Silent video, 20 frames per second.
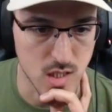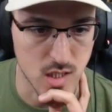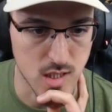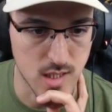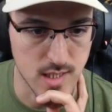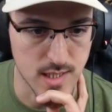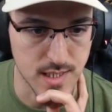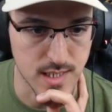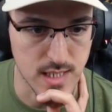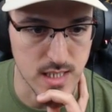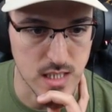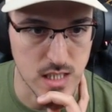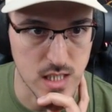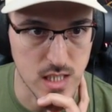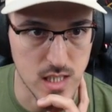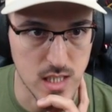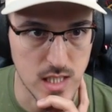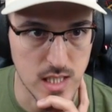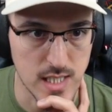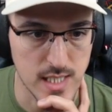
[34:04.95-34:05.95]
And I
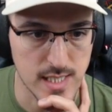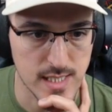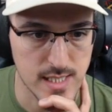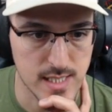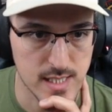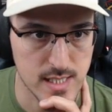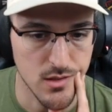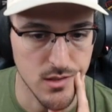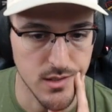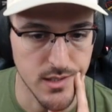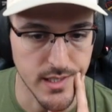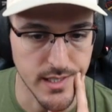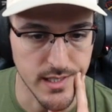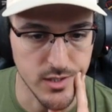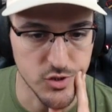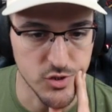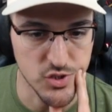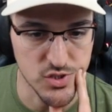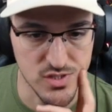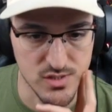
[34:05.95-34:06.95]
guess that I'll
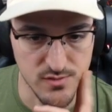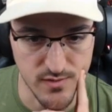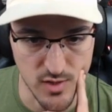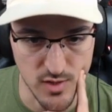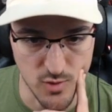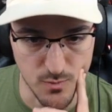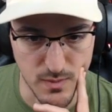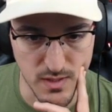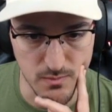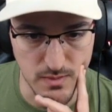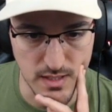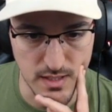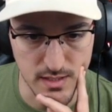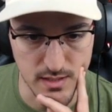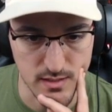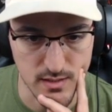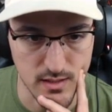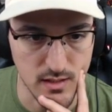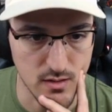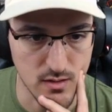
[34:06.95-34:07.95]
just develop my mana
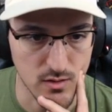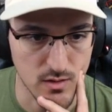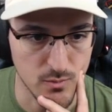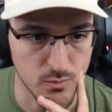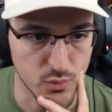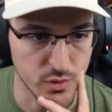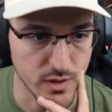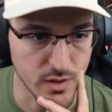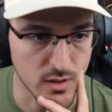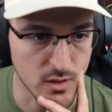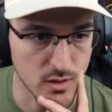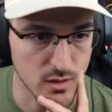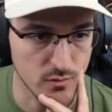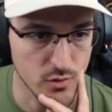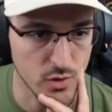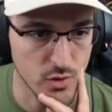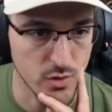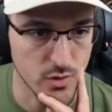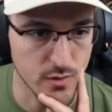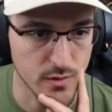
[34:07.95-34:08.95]
here and put a Call of the
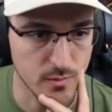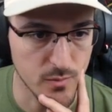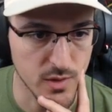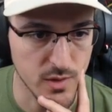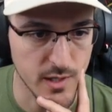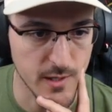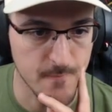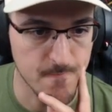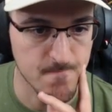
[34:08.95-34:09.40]
Herd in play.